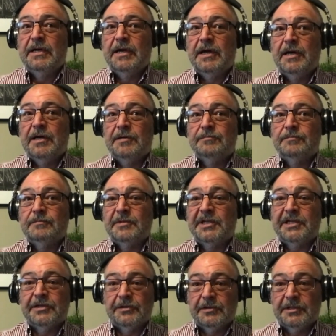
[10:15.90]
um,
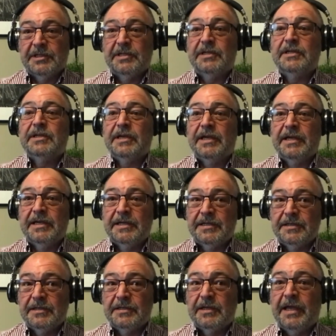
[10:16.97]
gilded
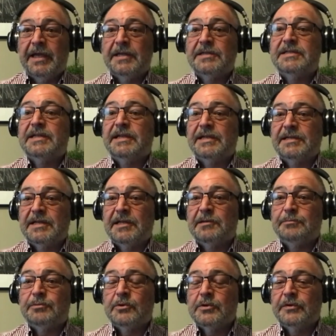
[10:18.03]
and antiqued
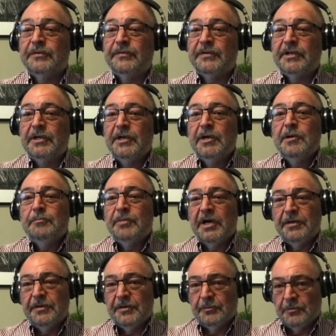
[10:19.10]
and proofed
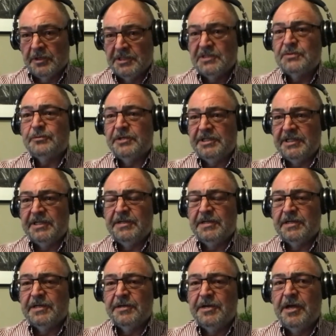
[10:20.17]
but the ones we did
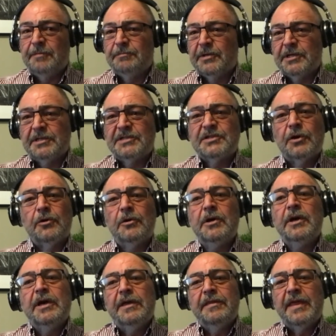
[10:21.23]
that are numbered so
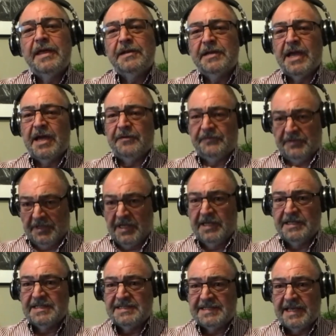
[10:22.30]
then you have to
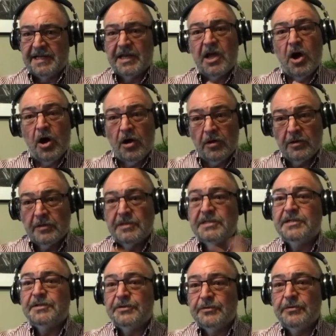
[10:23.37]
kind of set a collar
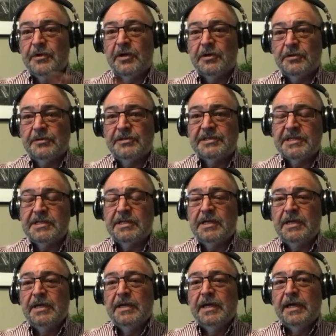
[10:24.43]
to do those and
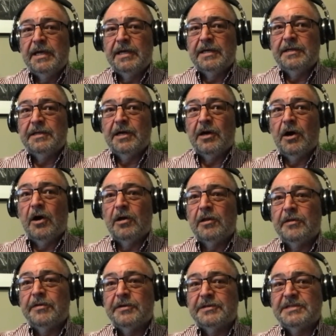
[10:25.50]
and uh, all
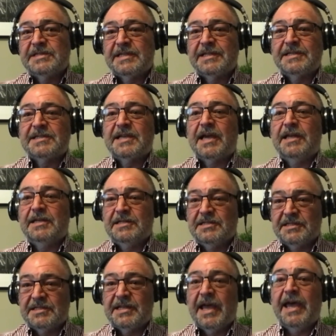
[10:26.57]
of those things kind of
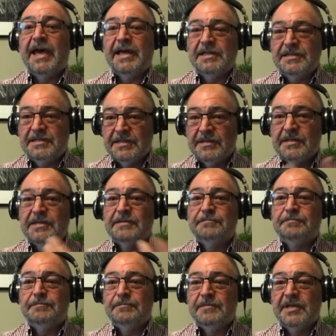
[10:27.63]
just add to the
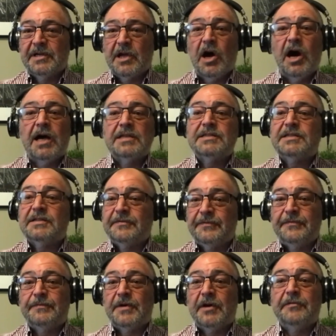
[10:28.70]
the cost of
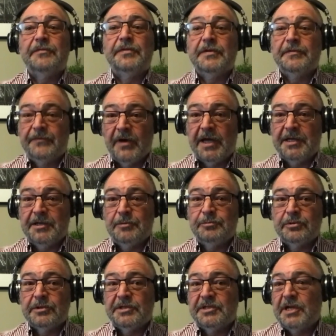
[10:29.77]
of the final
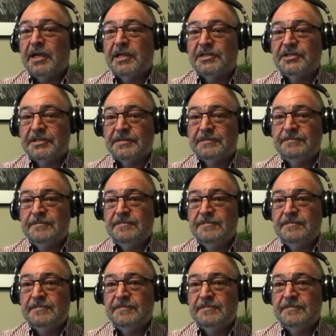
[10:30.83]
production